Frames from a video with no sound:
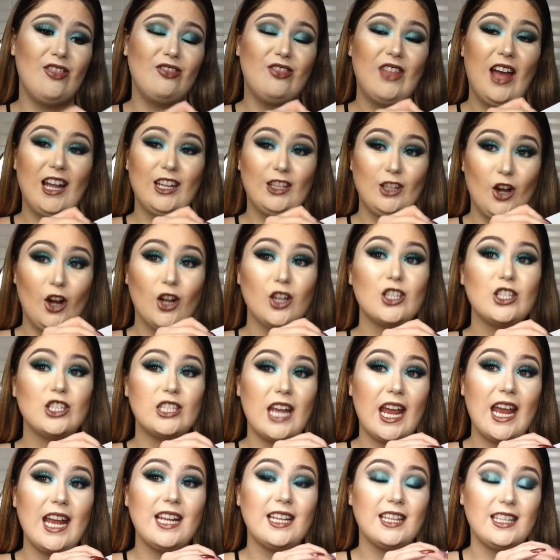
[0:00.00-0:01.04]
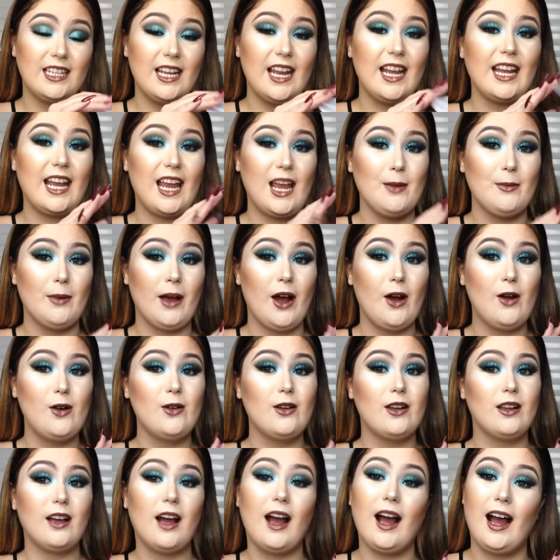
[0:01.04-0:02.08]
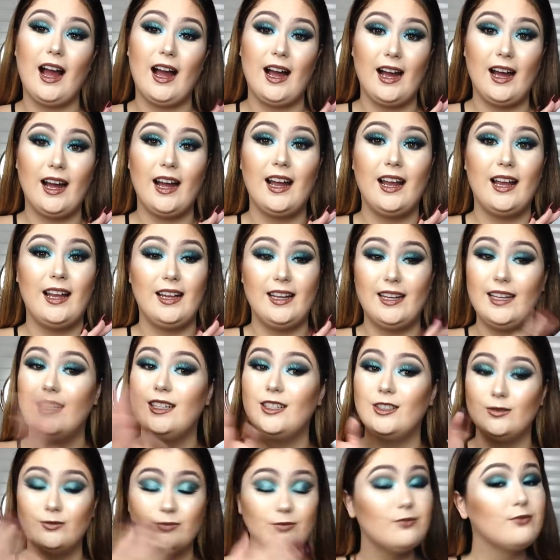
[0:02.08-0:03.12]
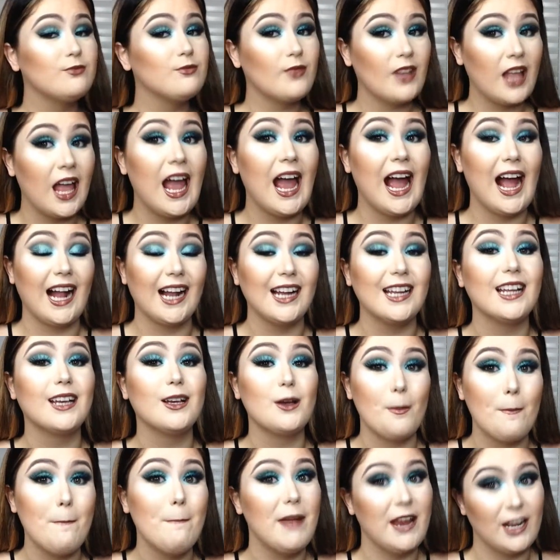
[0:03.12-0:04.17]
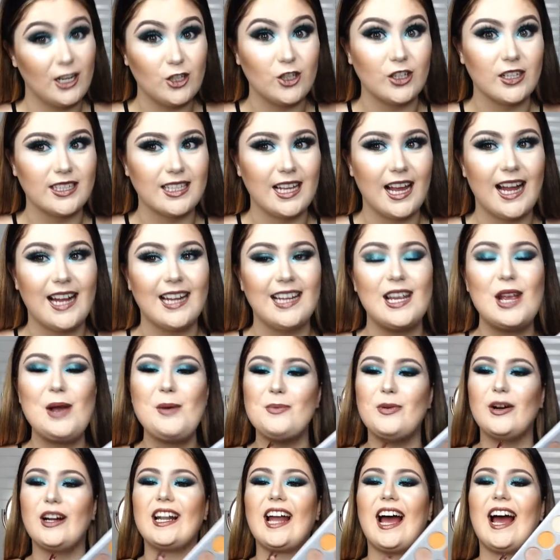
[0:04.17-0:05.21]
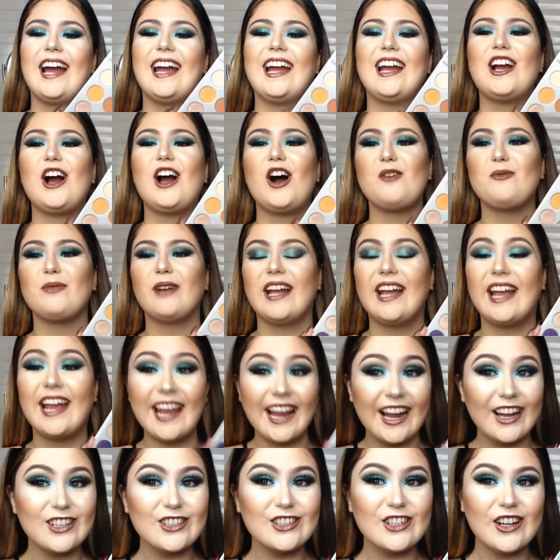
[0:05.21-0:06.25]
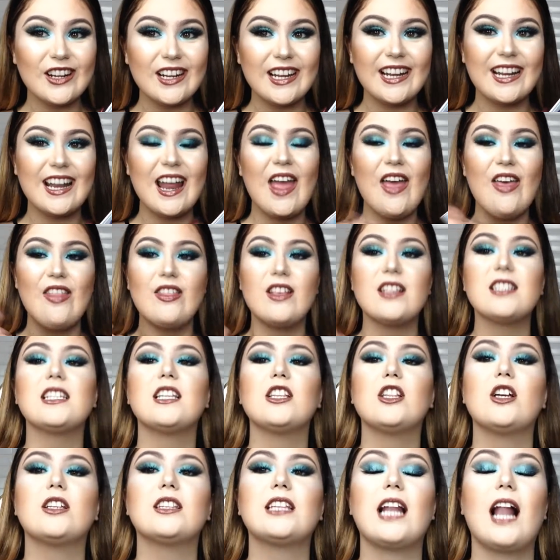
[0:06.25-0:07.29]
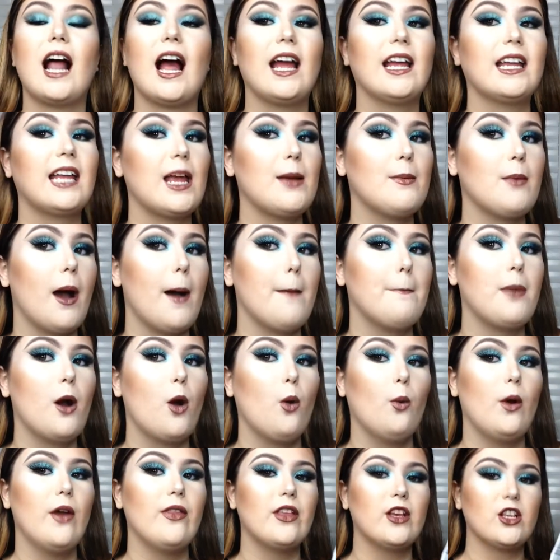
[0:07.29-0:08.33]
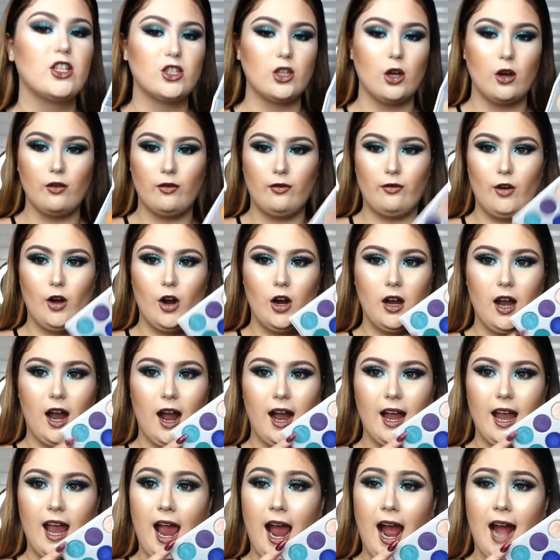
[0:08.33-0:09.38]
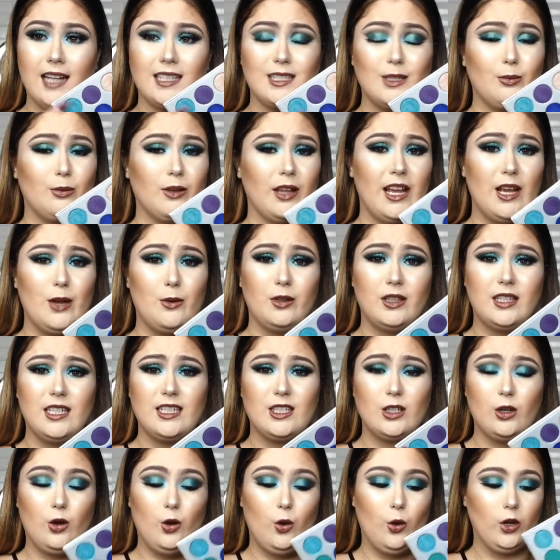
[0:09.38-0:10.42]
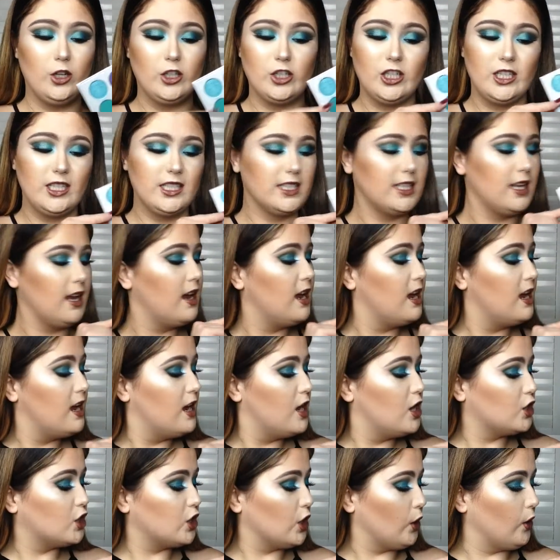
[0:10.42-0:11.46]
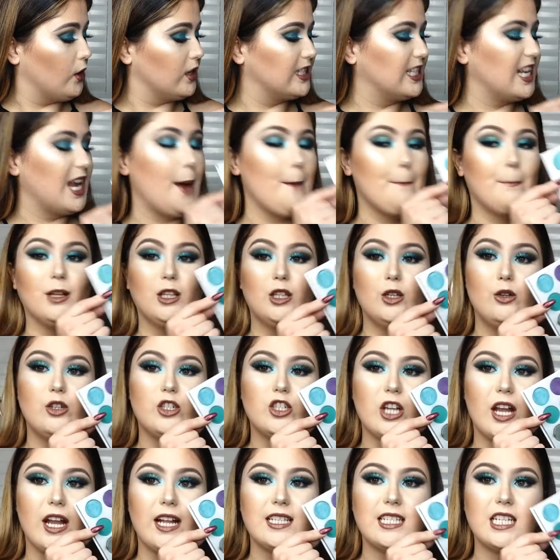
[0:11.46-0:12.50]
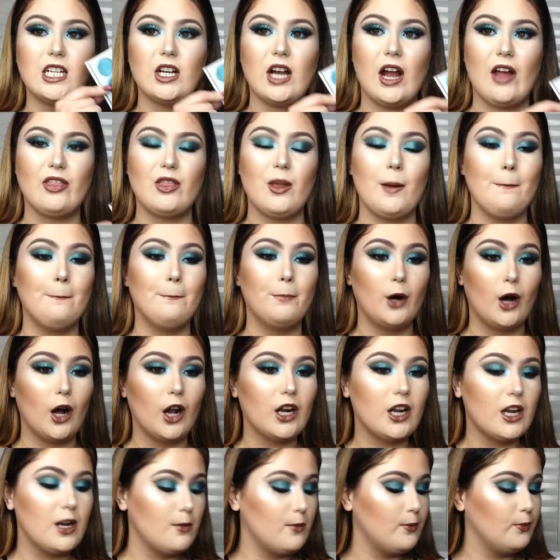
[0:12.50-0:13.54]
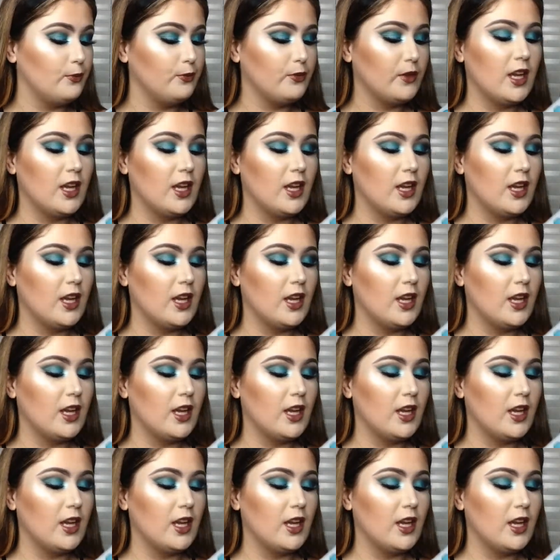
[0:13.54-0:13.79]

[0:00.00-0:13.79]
That launch date, the day it came out, I had major anxiety, but I got my hands on it. This is a look that I came up with so far. I had to play with these gorgeous turquoisey blue shades here at the bottom.